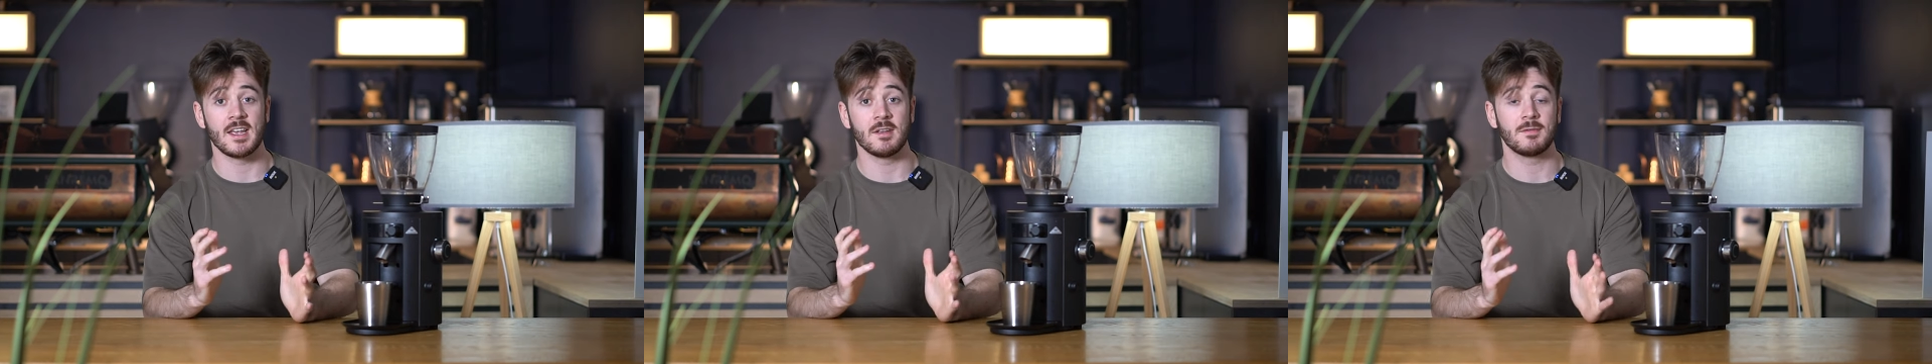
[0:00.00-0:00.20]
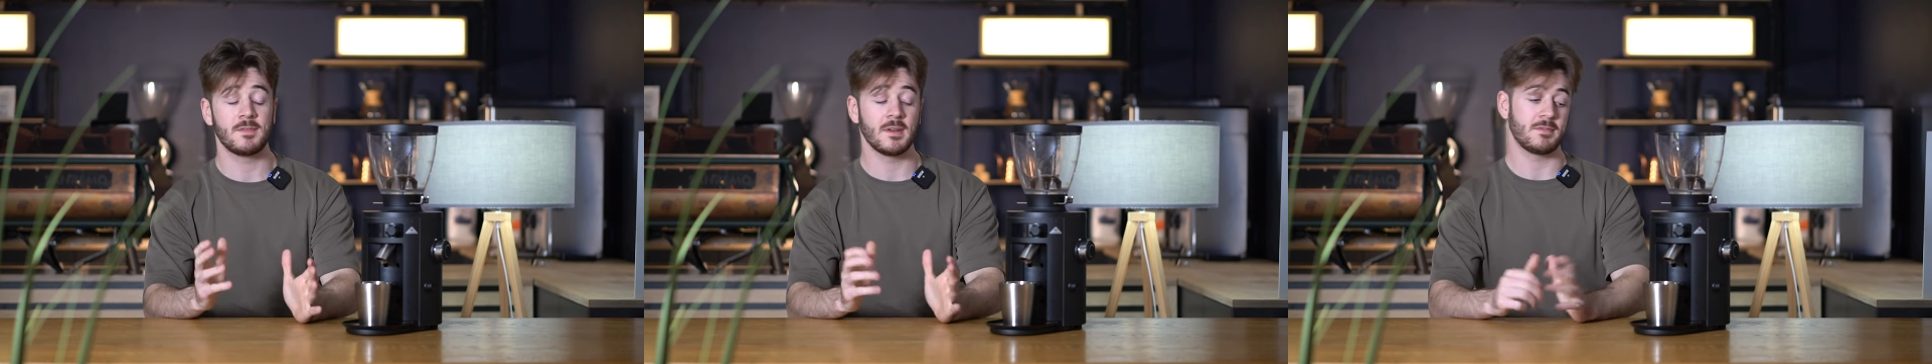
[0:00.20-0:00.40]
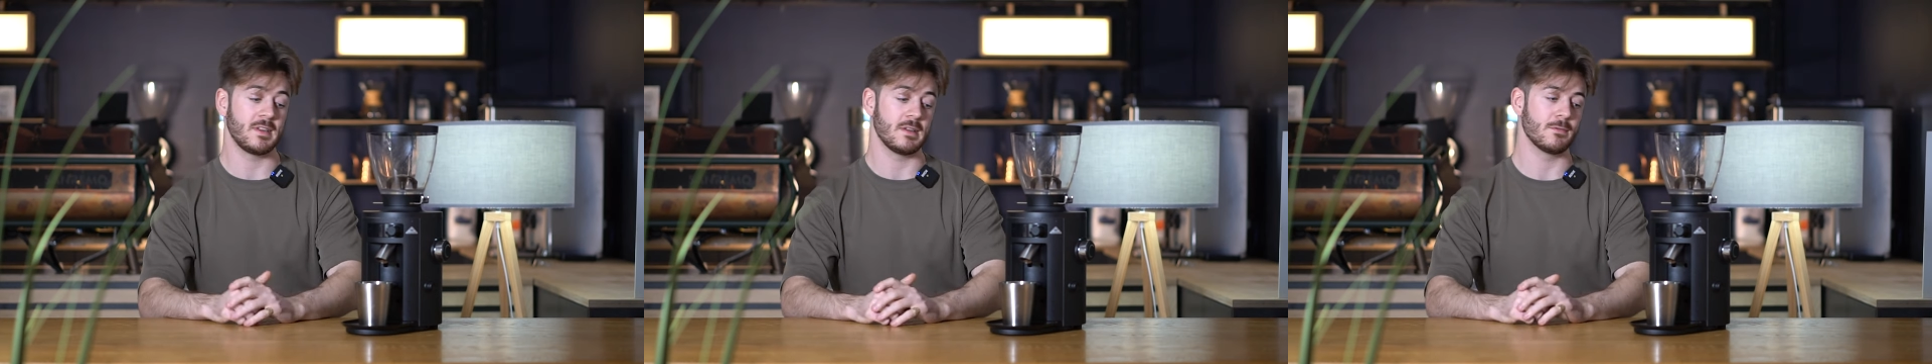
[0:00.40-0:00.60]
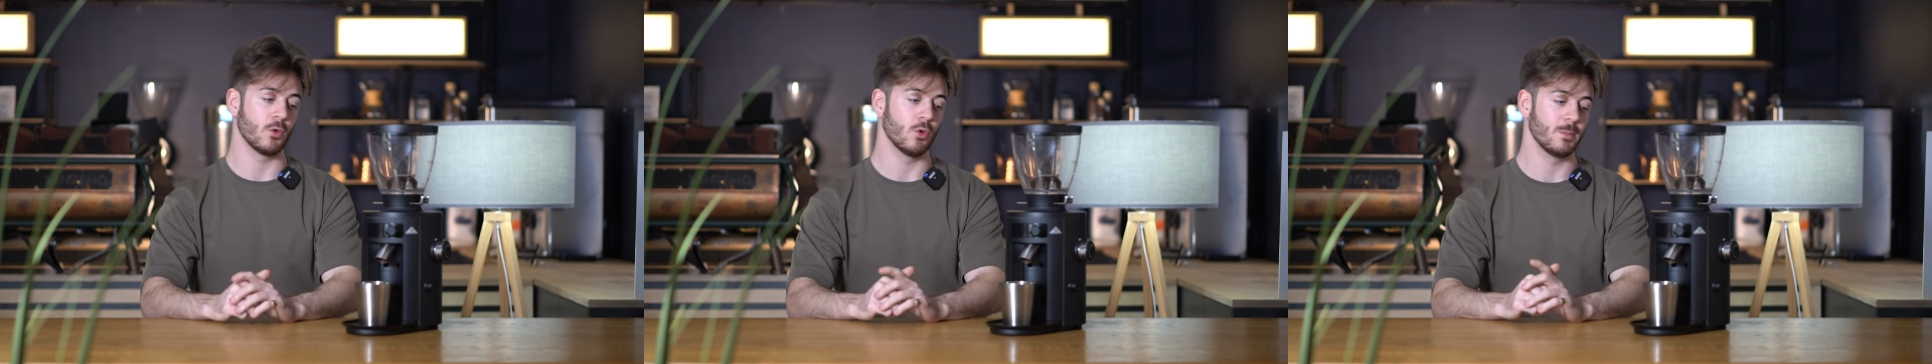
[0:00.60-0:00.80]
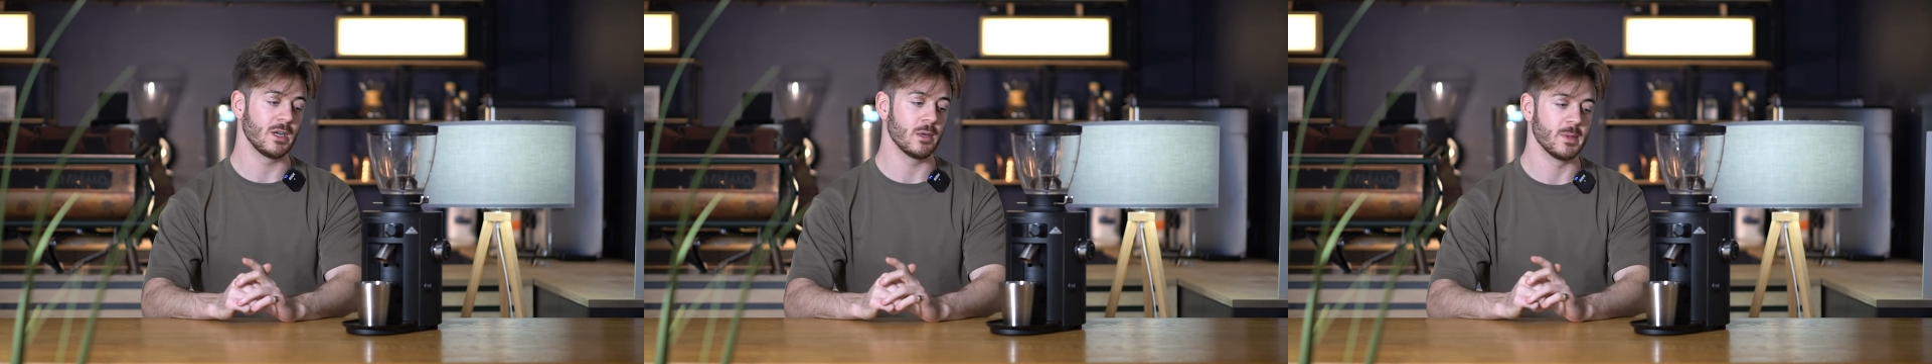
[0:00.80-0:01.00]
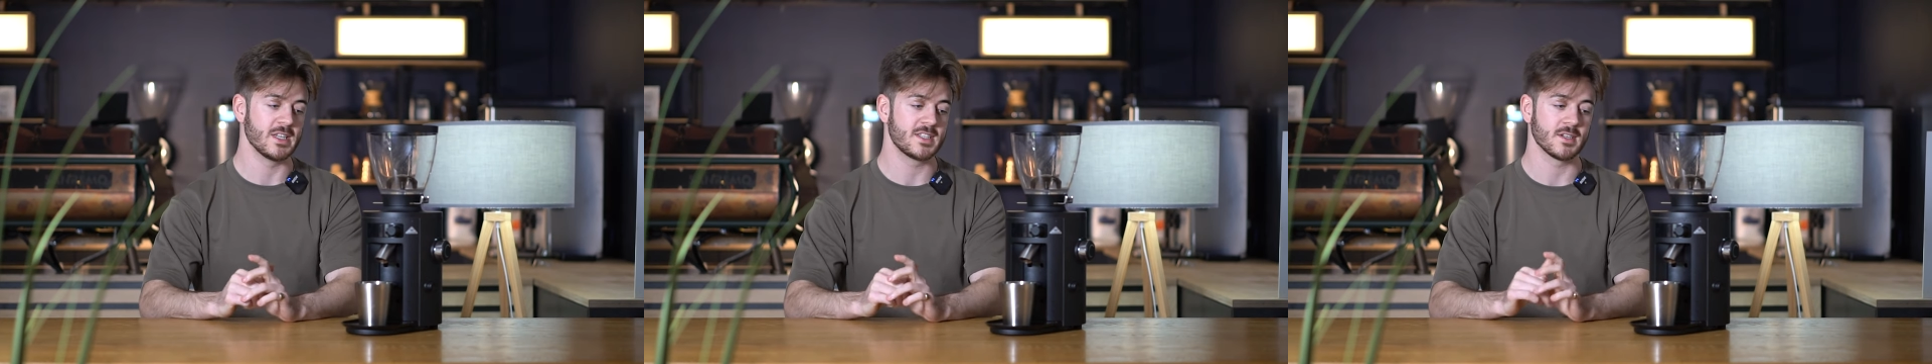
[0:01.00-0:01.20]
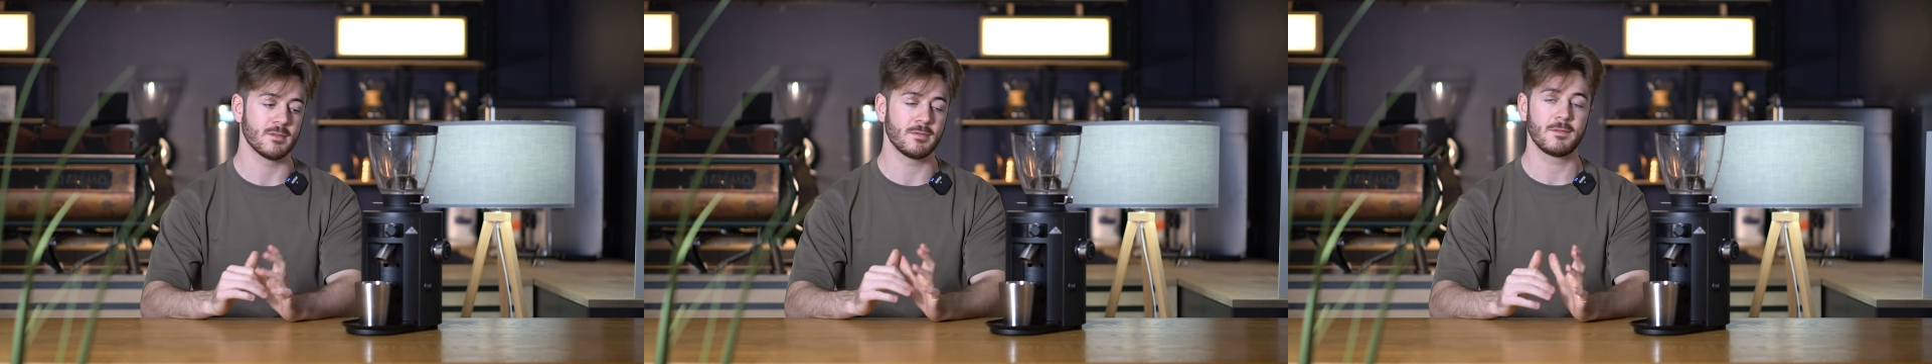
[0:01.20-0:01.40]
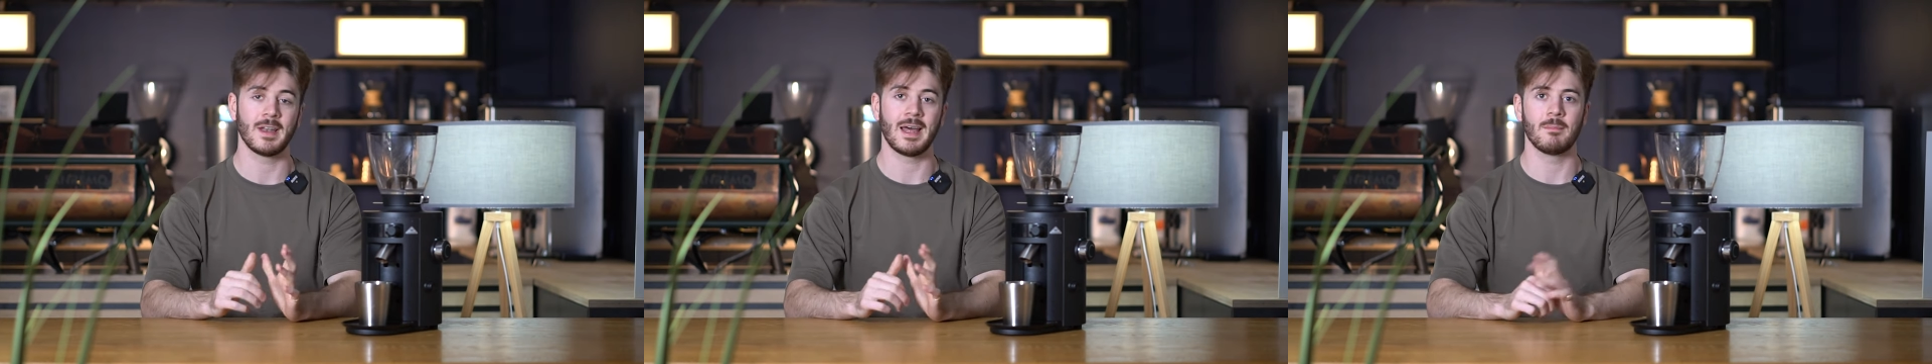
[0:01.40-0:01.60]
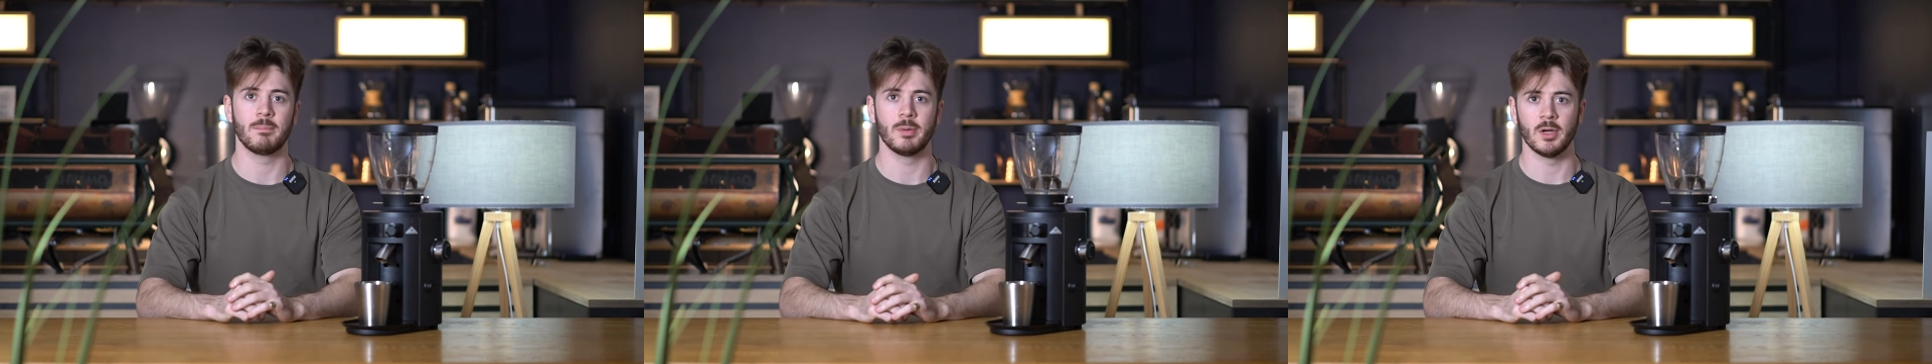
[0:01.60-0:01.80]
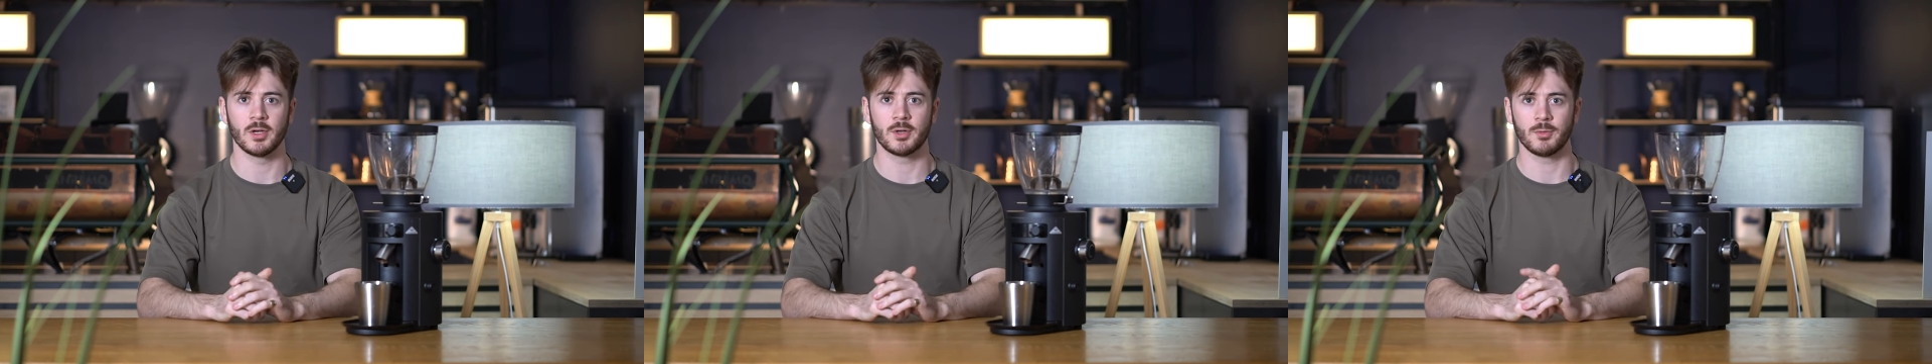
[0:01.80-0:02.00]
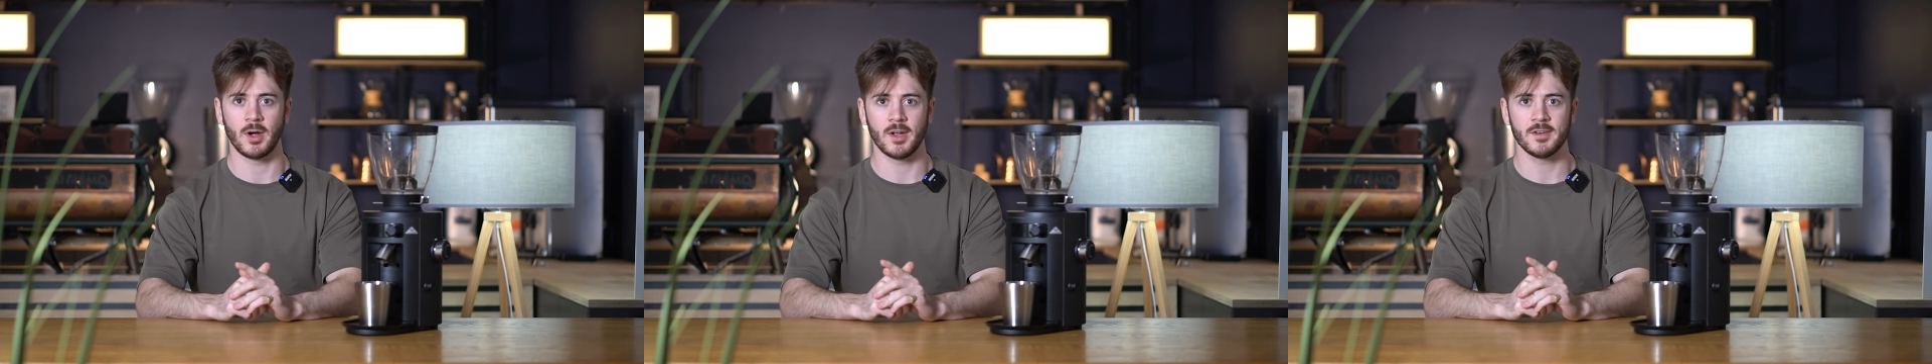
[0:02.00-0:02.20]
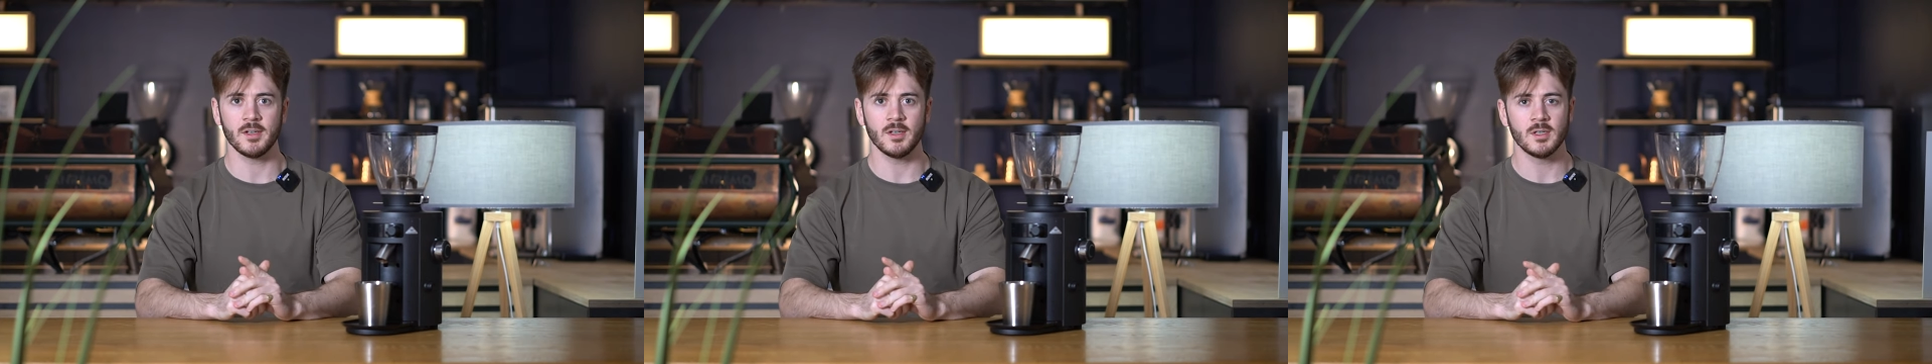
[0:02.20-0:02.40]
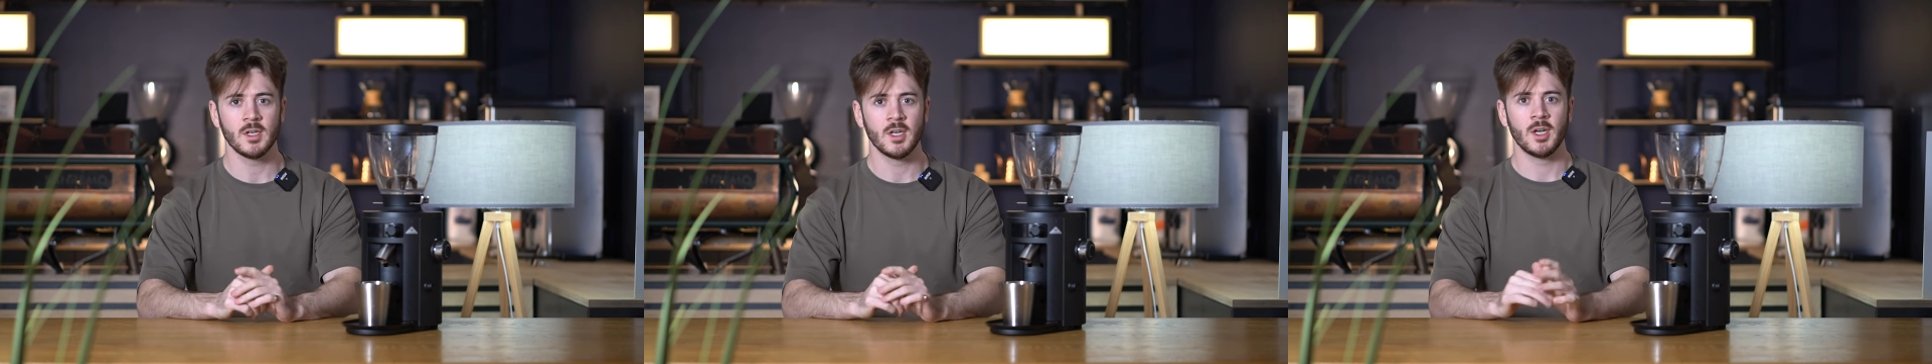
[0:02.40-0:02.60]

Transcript: a 54mm flat burr grinder,